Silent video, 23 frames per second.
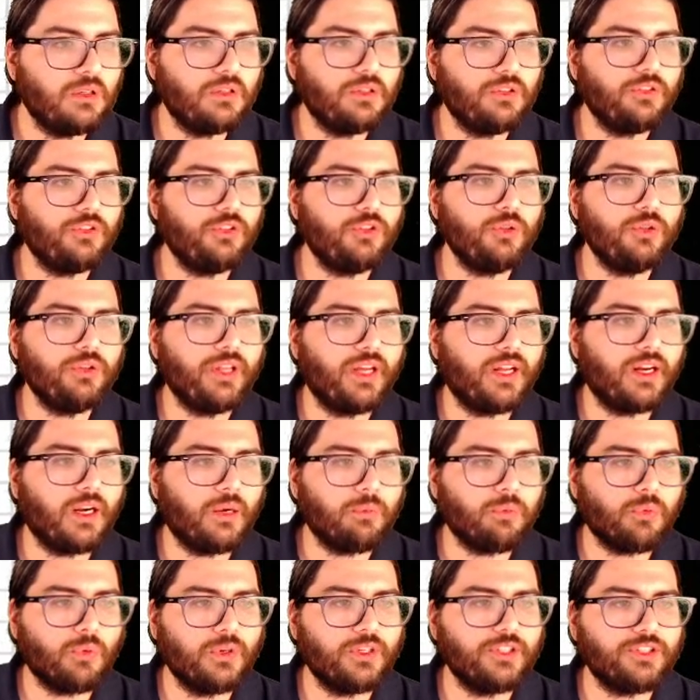Do that
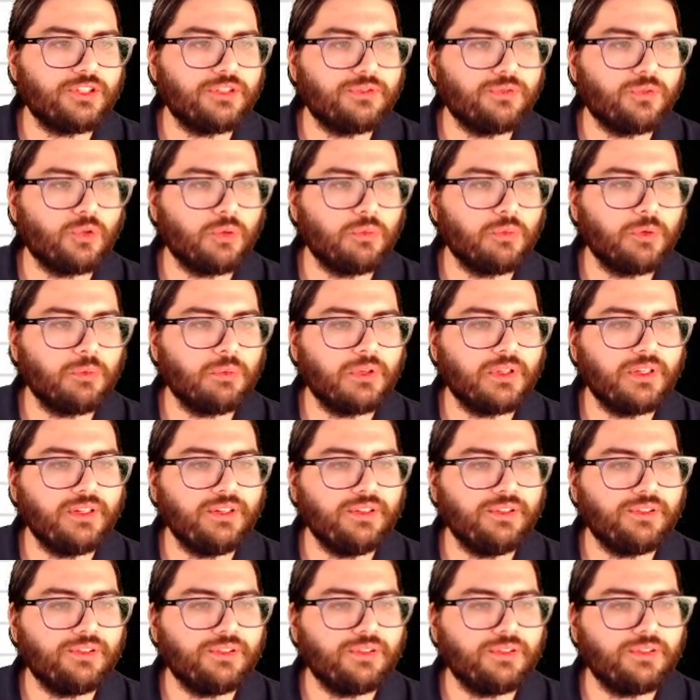operation for me,
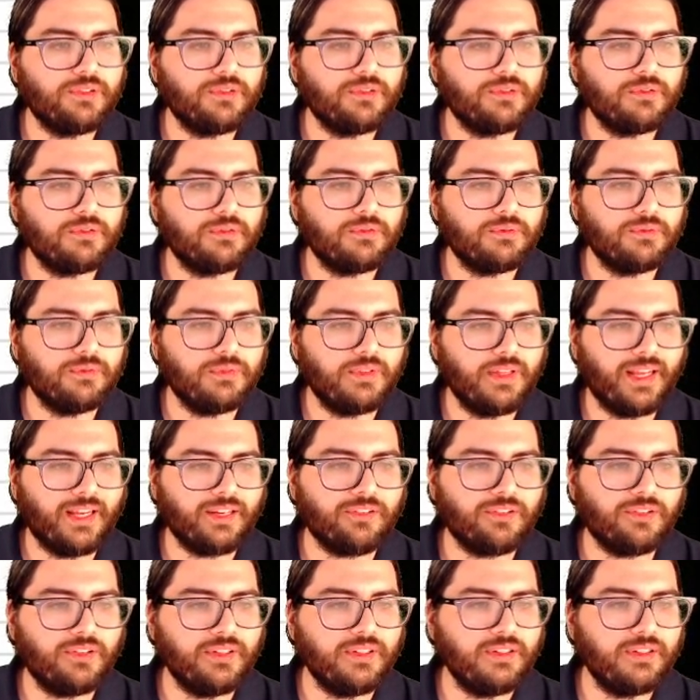please.
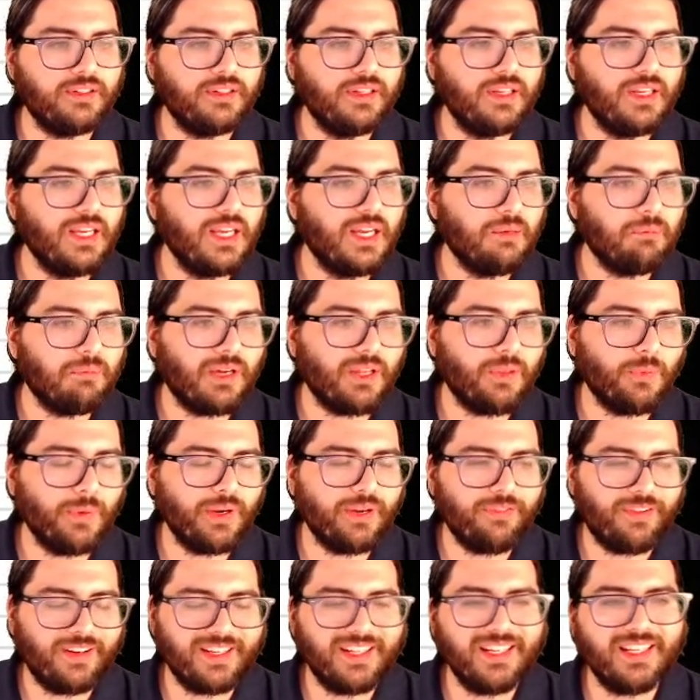Excellent. By the way, if
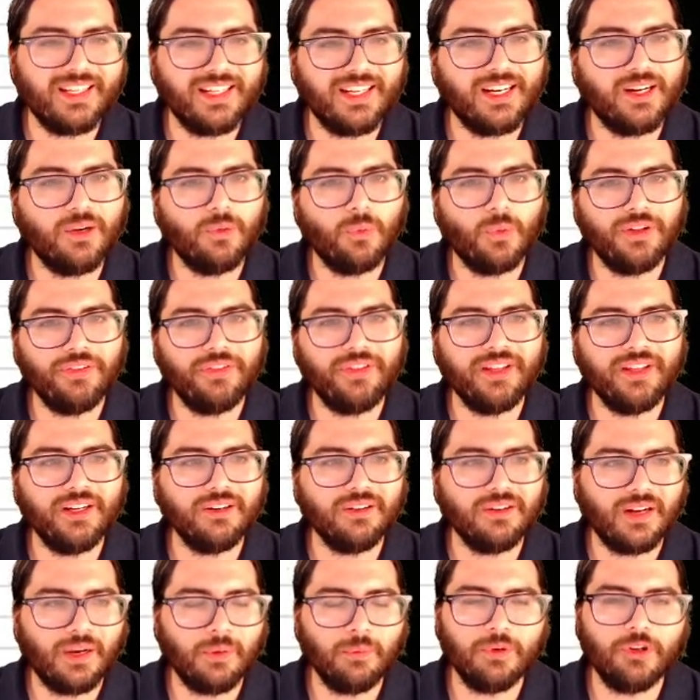I didn't get a 1 there,
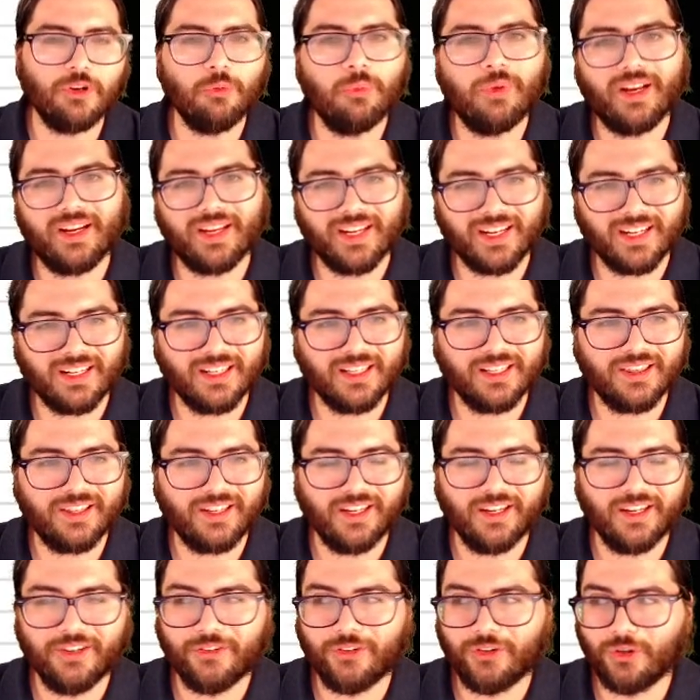I would go back and click the
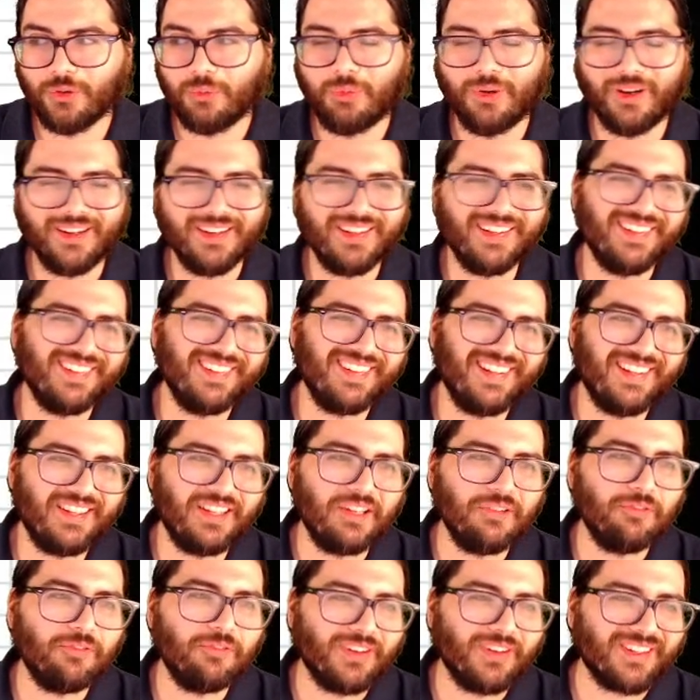undo button and then
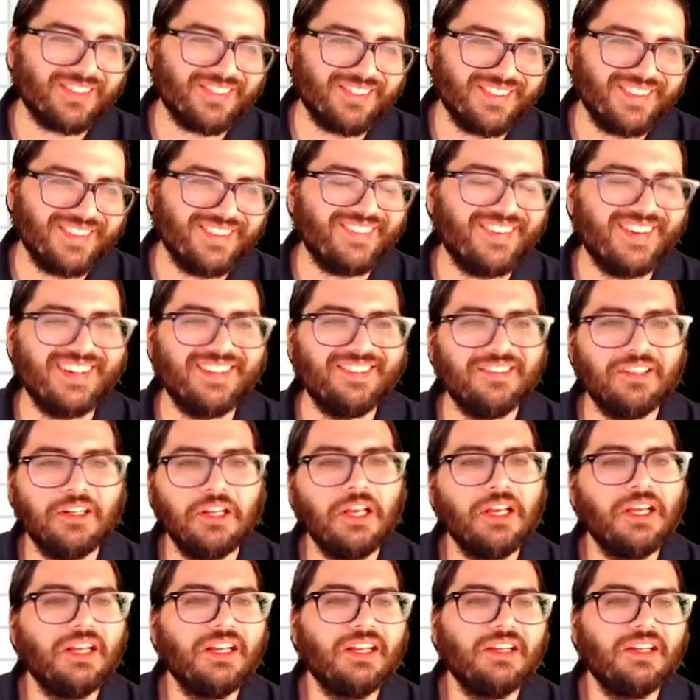fix it, right?
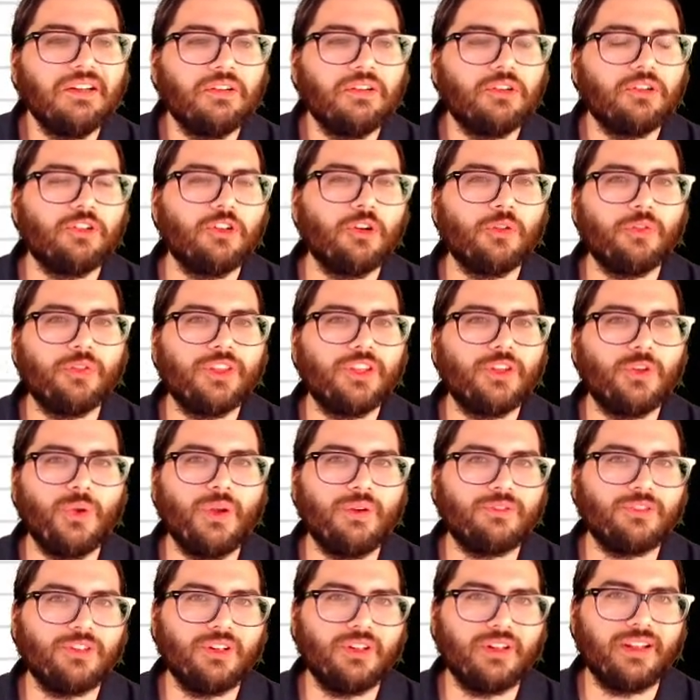So don't think you have
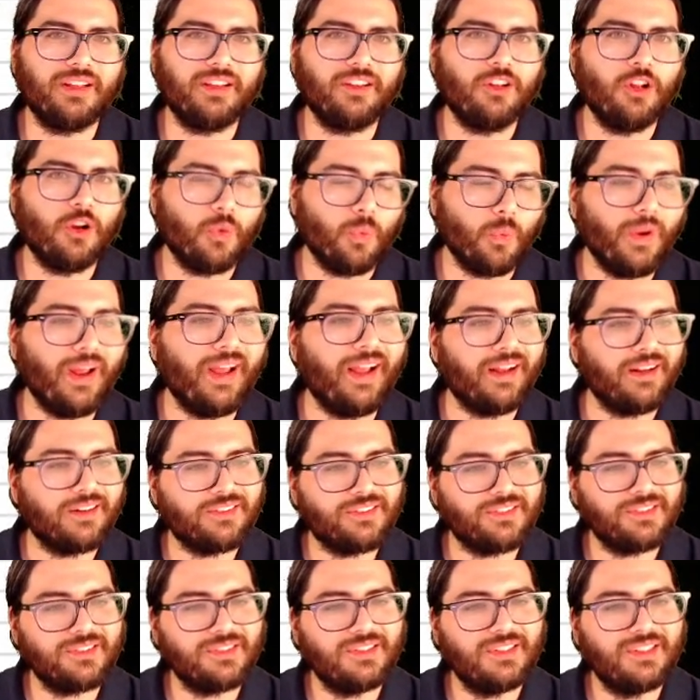to like
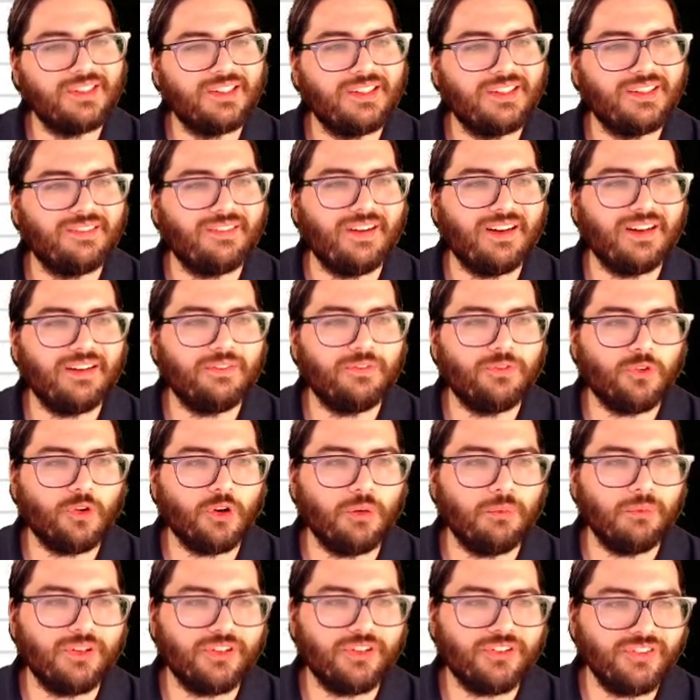correct, right, for a
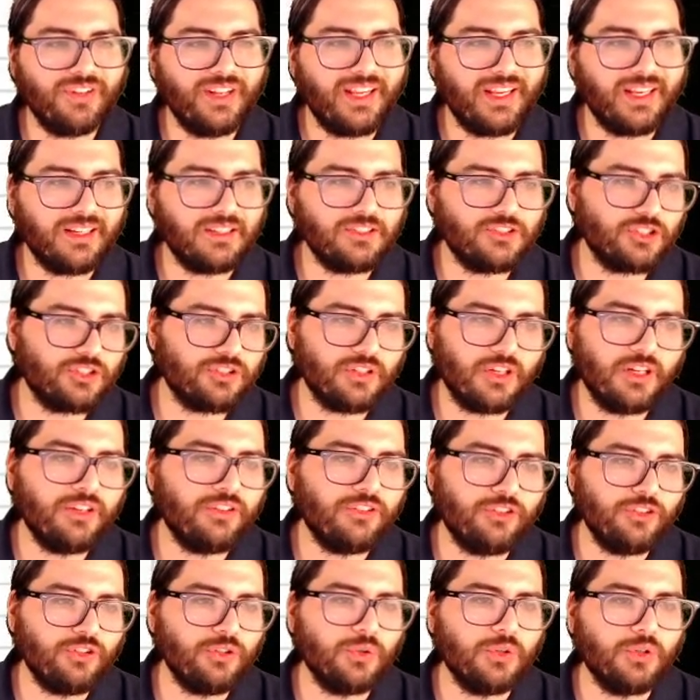mistake. Just
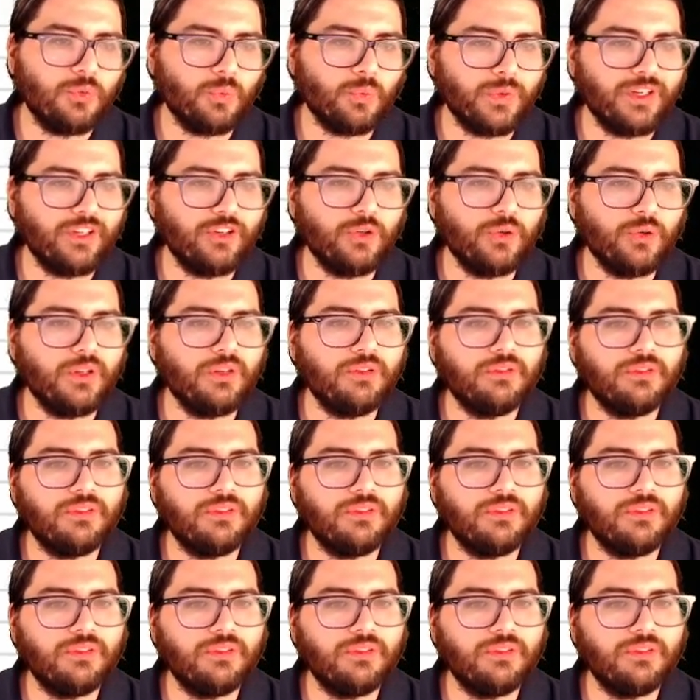undo and redo it.